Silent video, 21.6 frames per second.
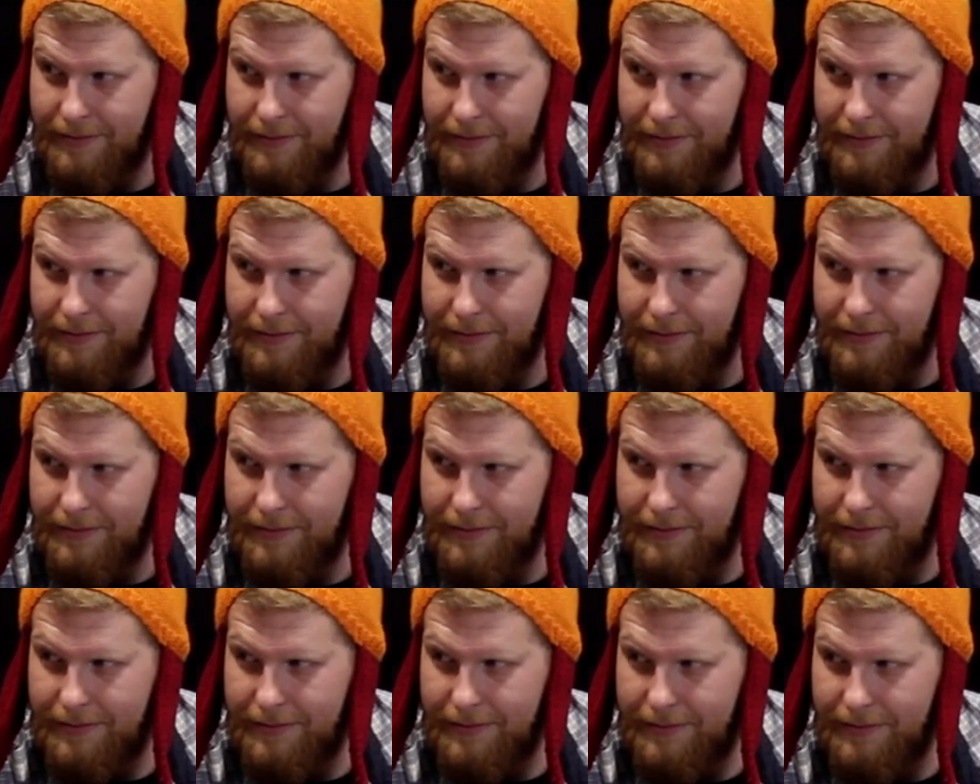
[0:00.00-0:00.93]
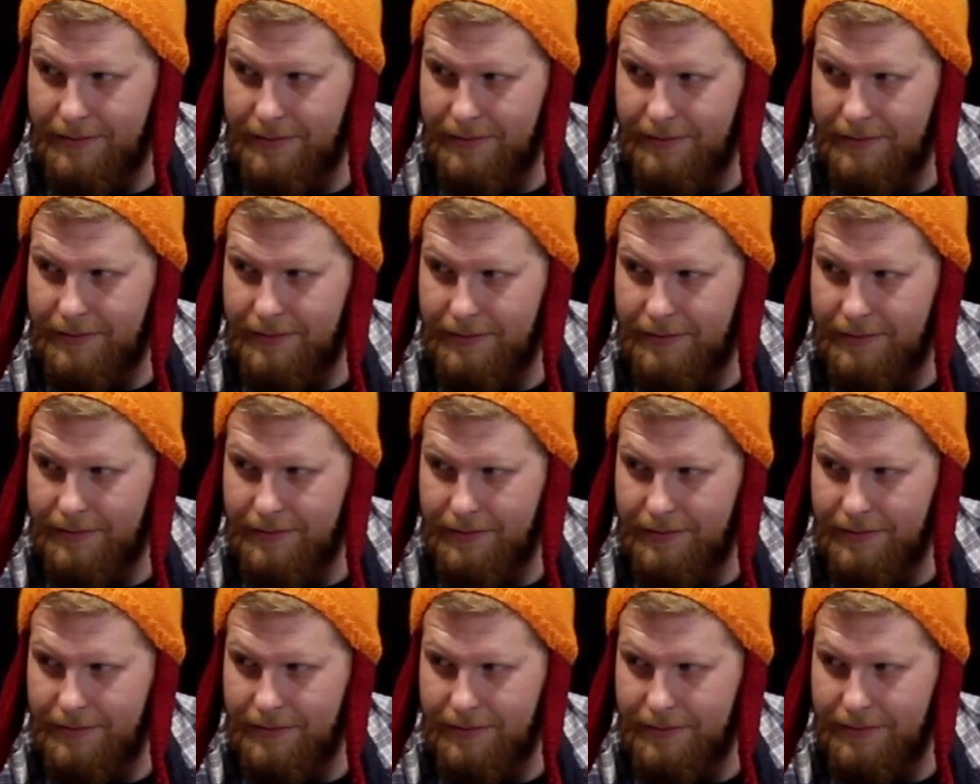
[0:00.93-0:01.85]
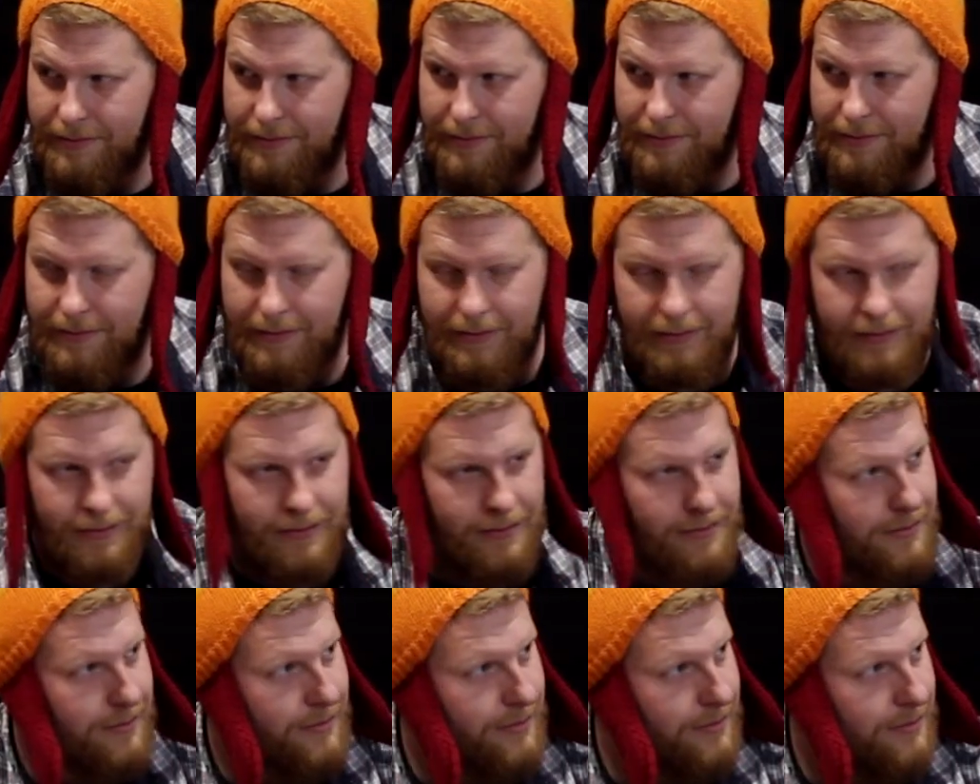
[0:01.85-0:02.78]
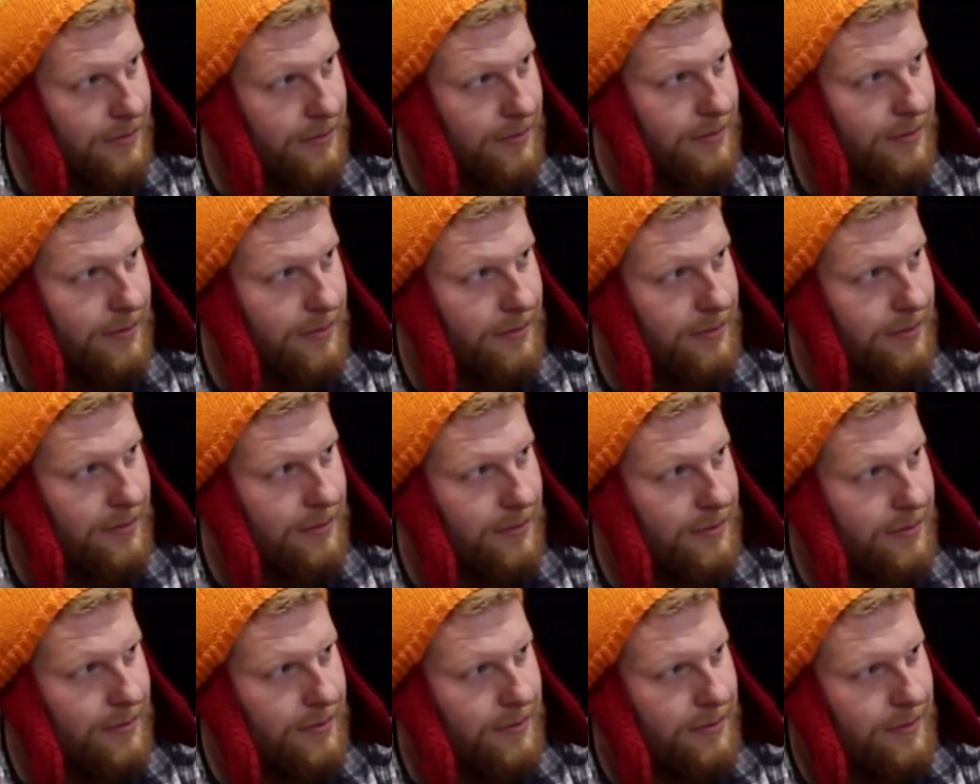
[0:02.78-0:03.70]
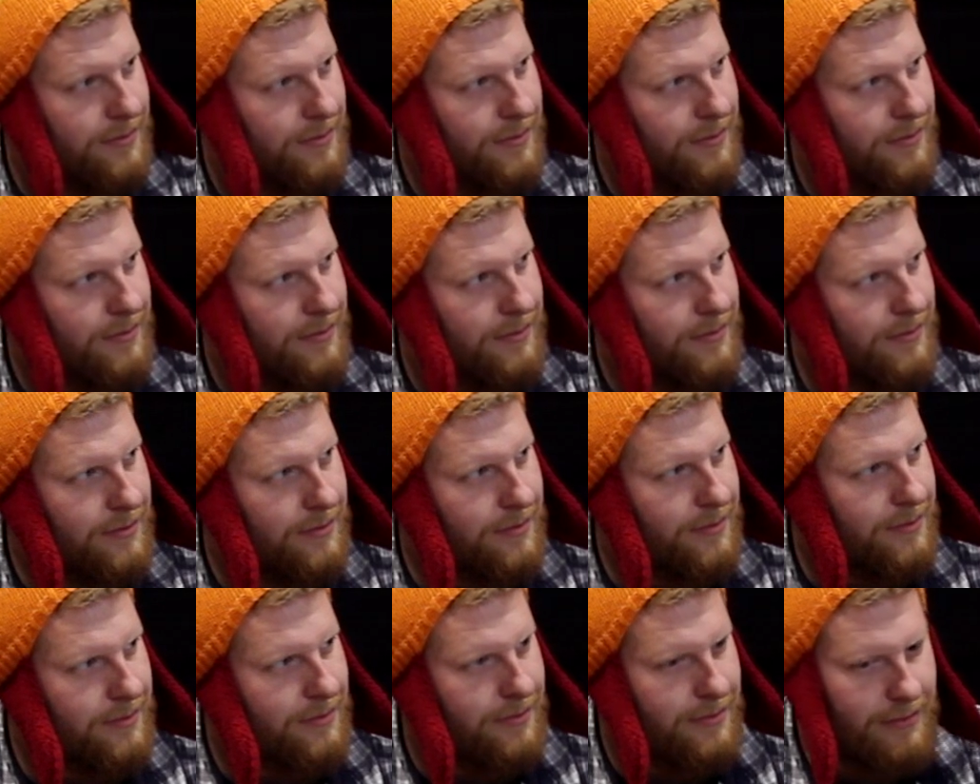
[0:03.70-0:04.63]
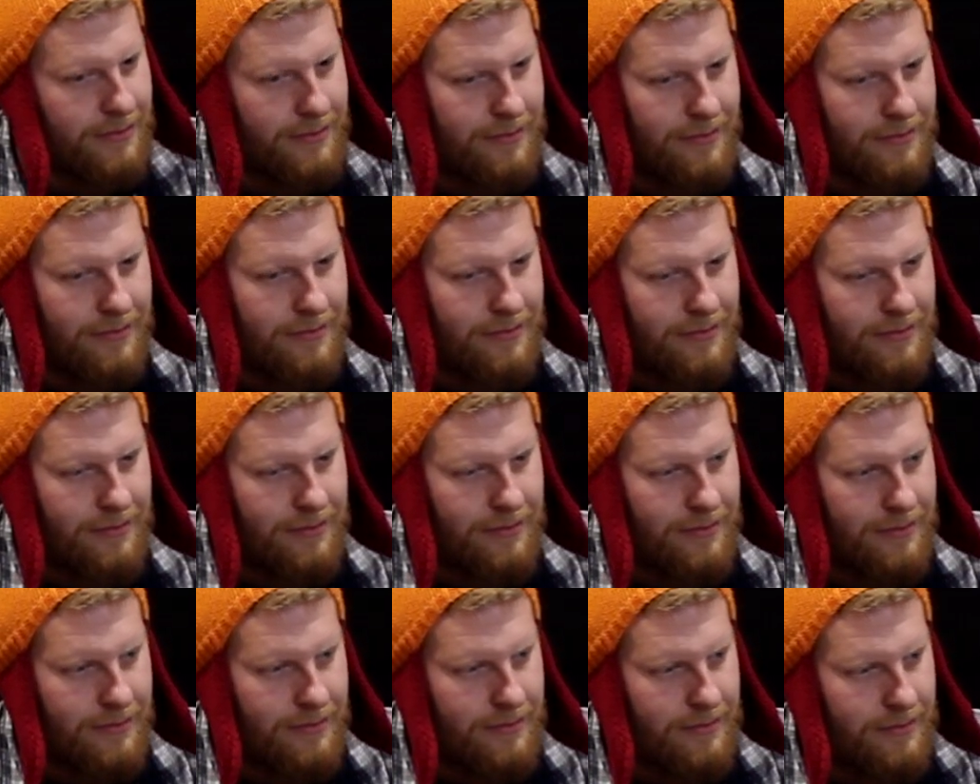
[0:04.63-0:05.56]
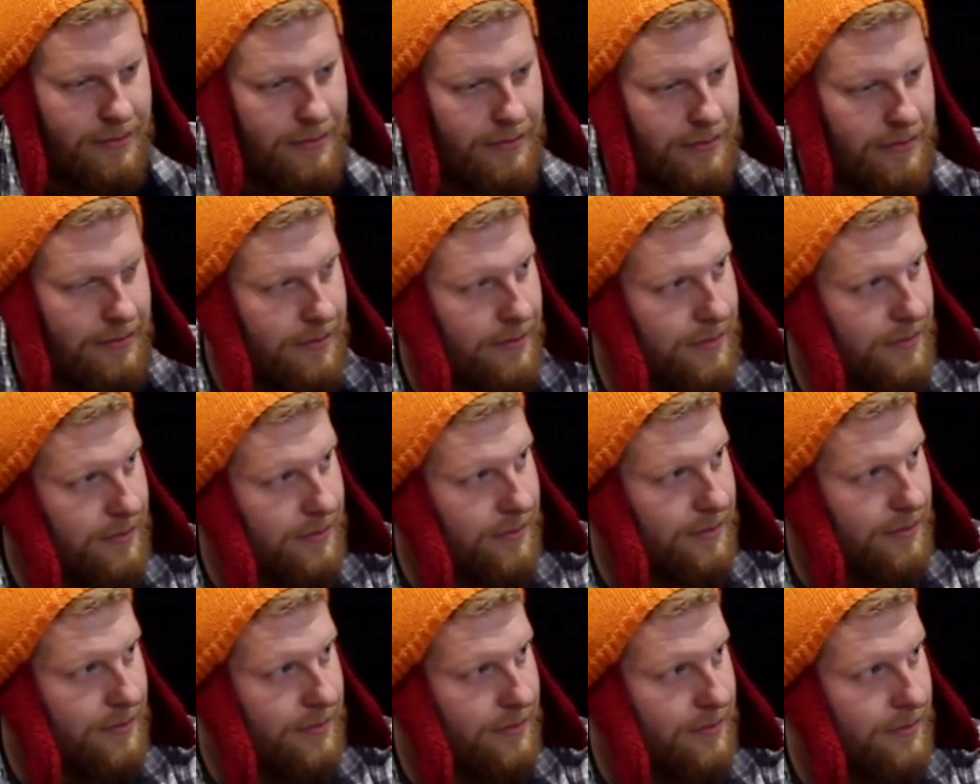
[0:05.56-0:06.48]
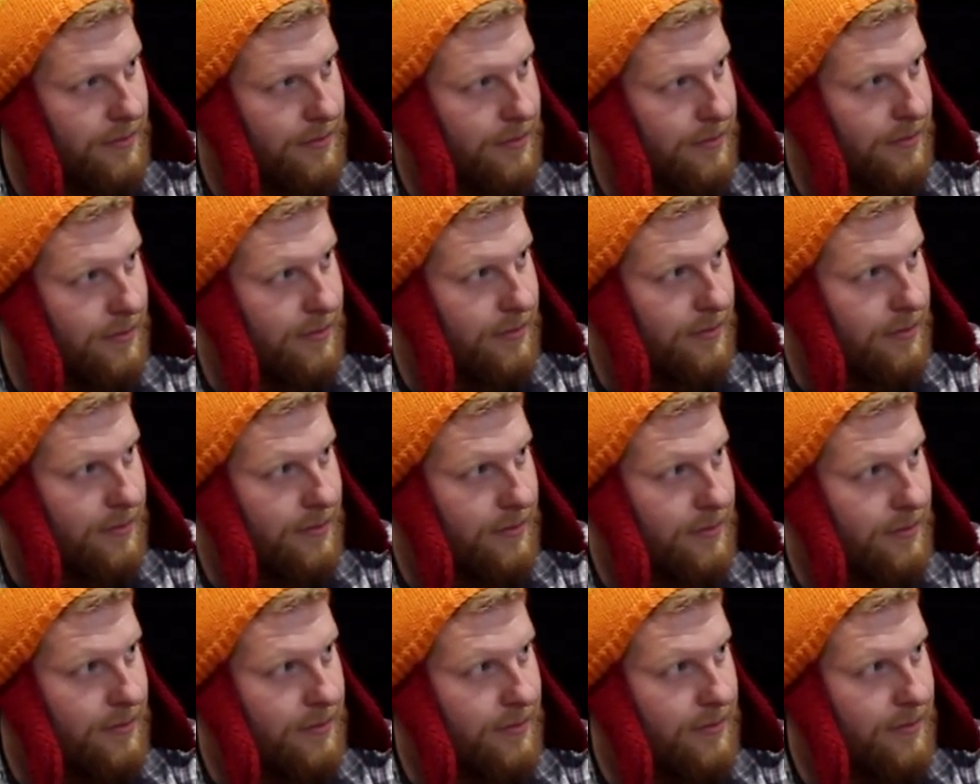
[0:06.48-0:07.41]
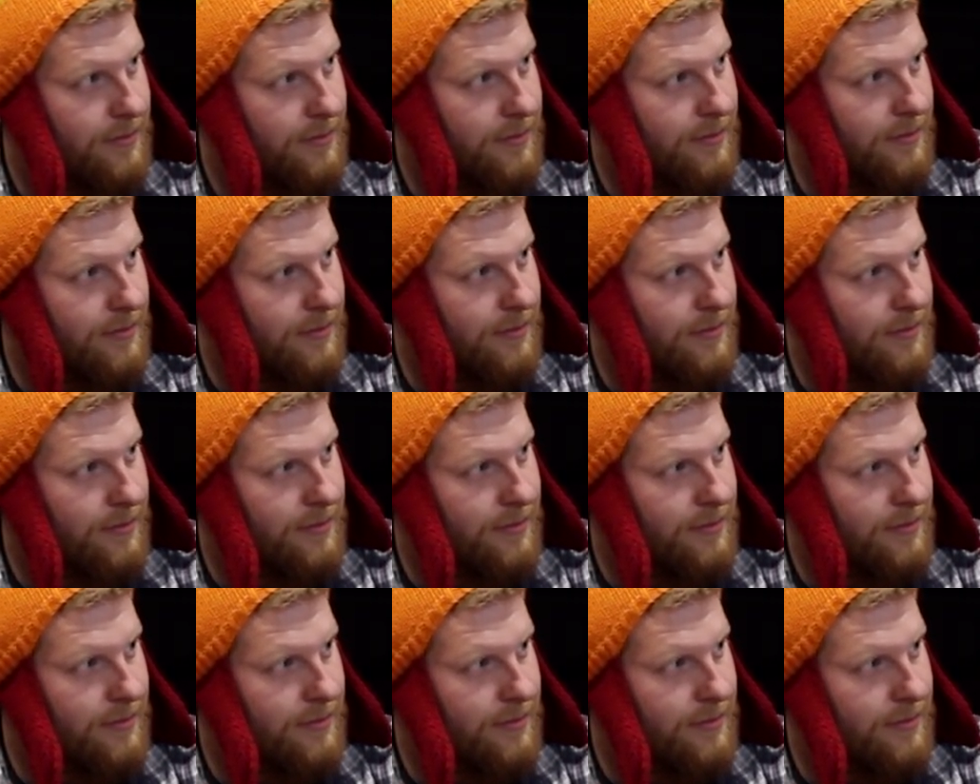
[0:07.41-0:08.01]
[no speech]